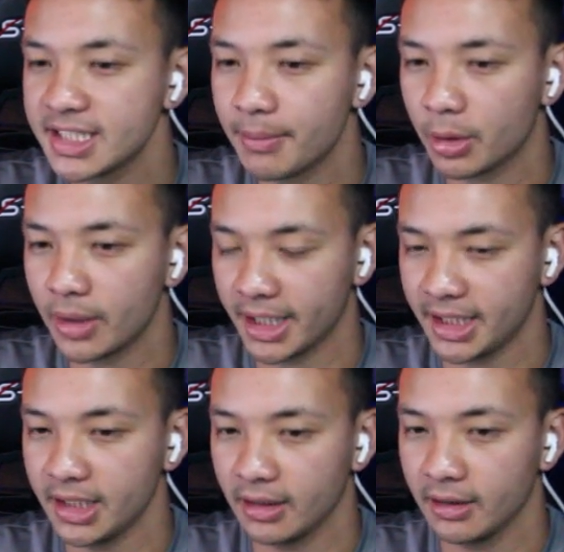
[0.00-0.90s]
number right
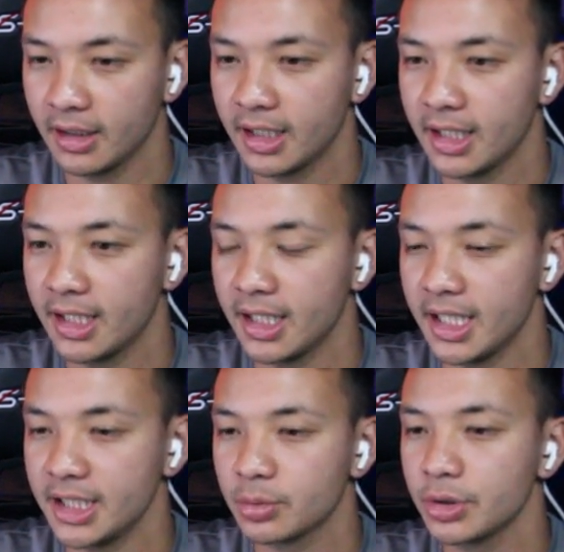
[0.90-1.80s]
here
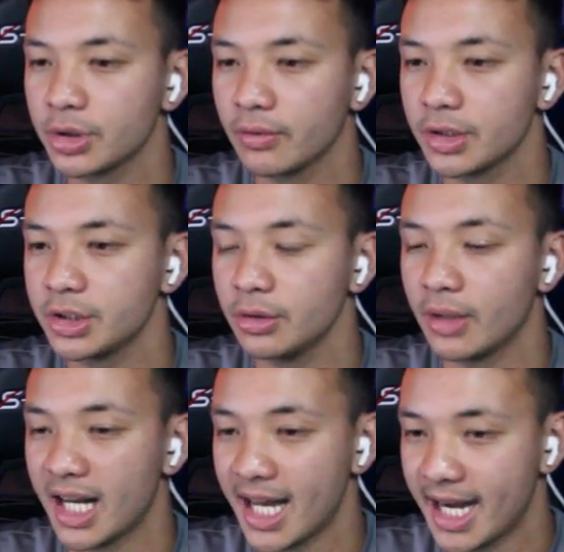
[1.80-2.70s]
is root 2 over
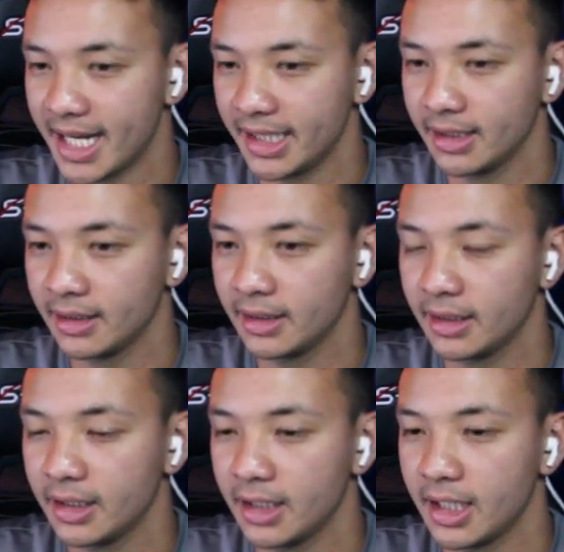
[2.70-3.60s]
2 I
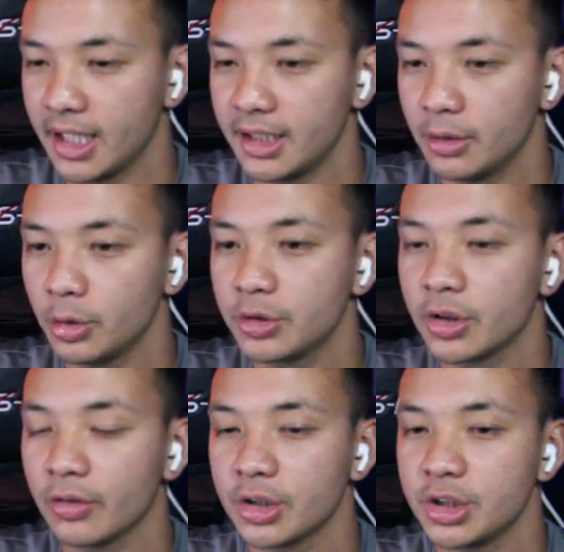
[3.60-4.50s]
and then root
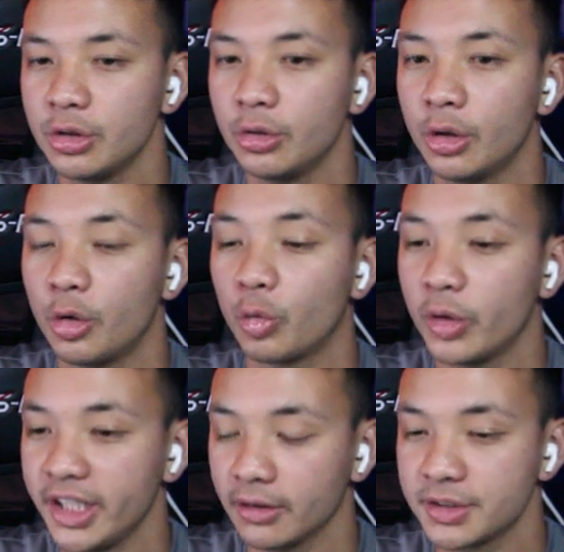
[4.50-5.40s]
2 over 2
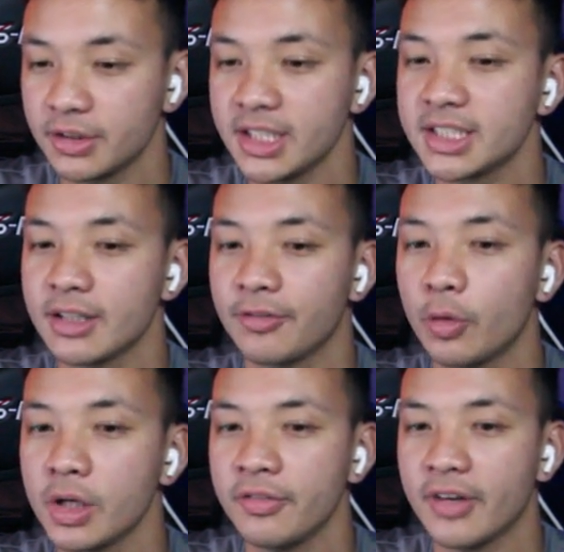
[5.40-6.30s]
real. So this is the
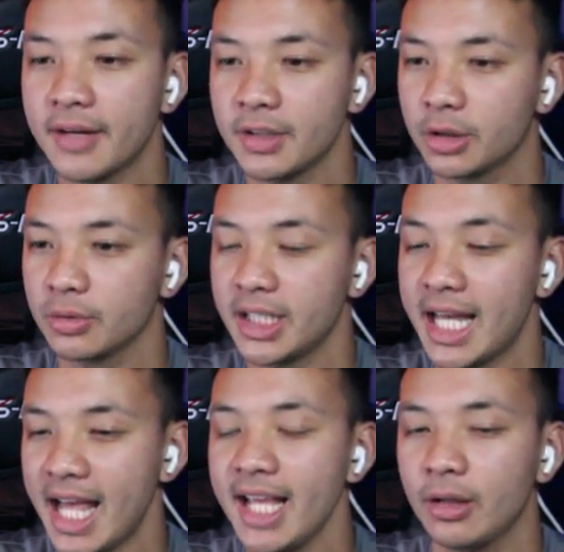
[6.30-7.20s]
45-degree
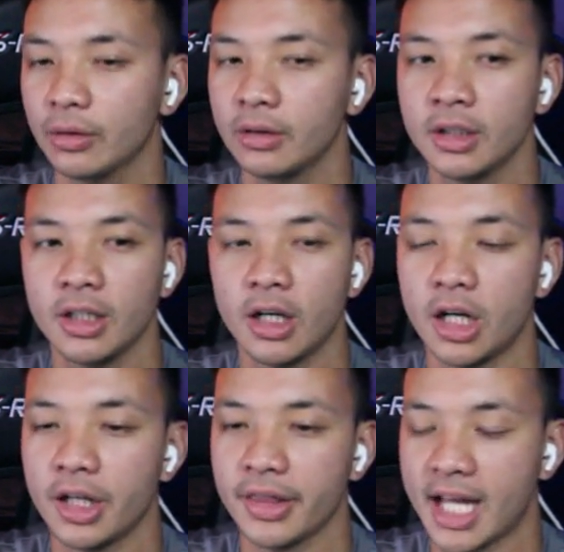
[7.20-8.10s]
angle
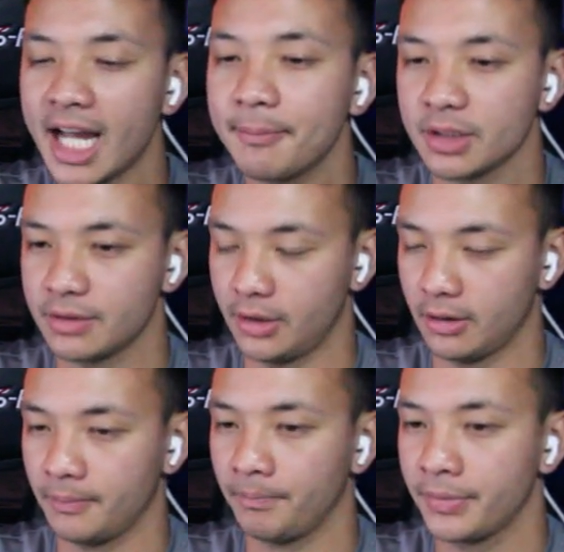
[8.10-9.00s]
on the
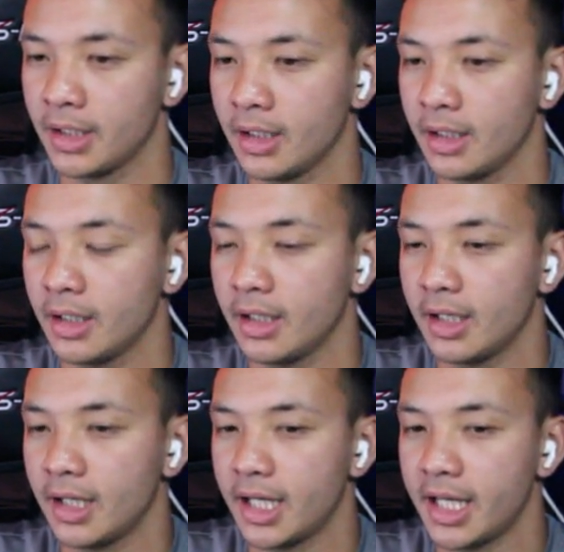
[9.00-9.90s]
hypersphere.
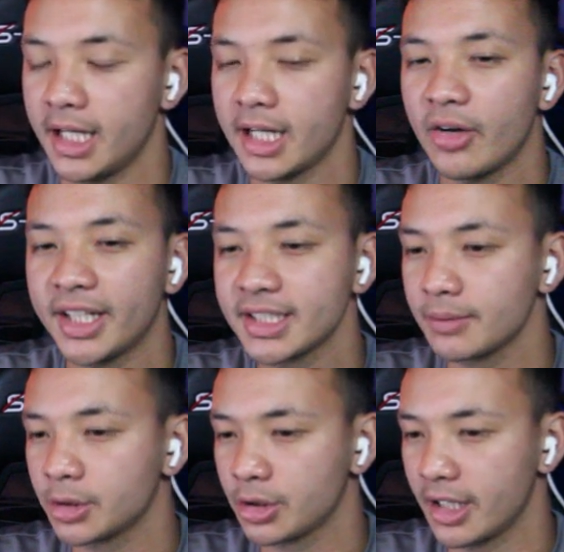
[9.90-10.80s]
And now I guess
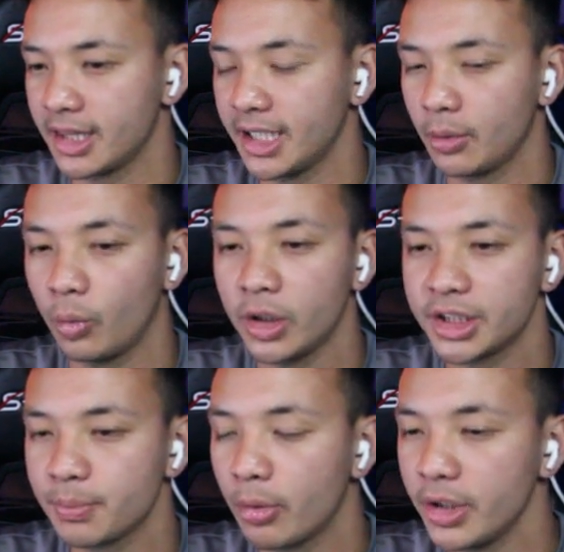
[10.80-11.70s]
I'm just trying to think,
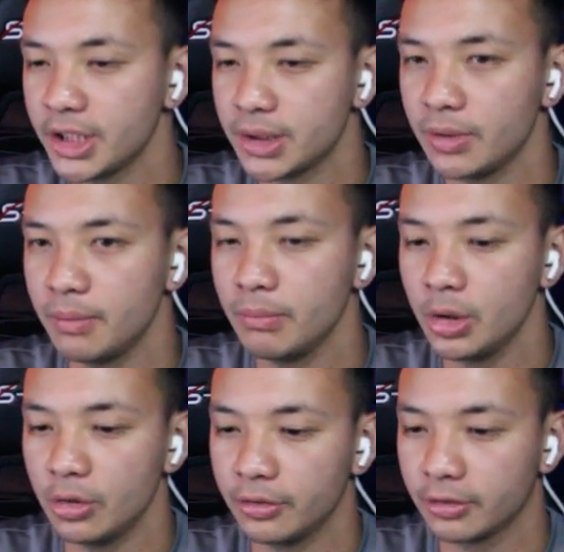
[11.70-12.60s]
which point do we
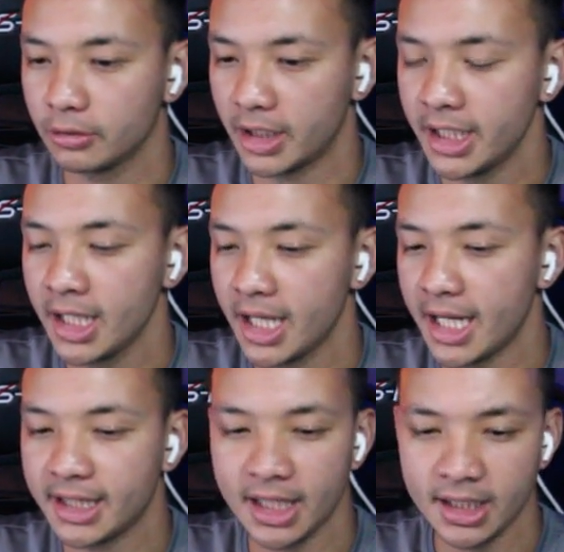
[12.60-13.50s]
move, right?
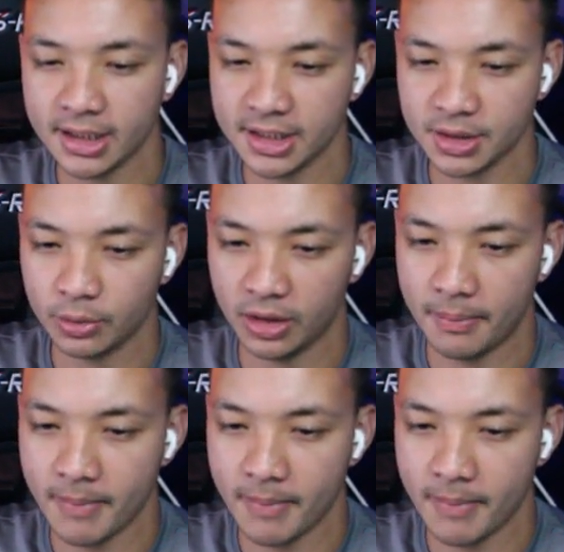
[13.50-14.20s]
I think it doesn't really